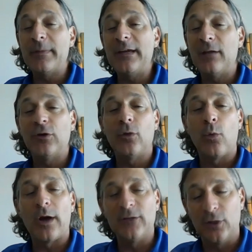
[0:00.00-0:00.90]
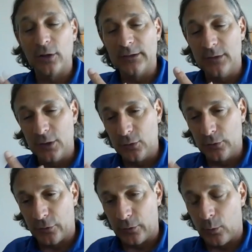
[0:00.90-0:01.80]
th- let me give you the one good
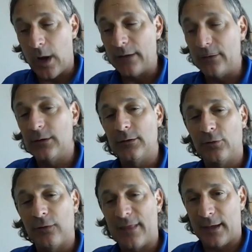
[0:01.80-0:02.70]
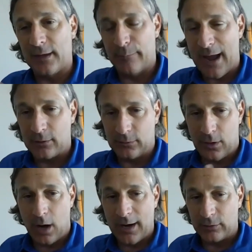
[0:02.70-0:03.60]
news or the one great thing
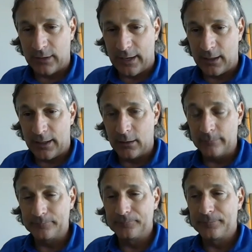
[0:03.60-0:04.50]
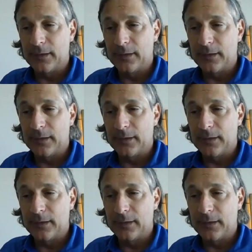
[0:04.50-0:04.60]
about our healthcare here.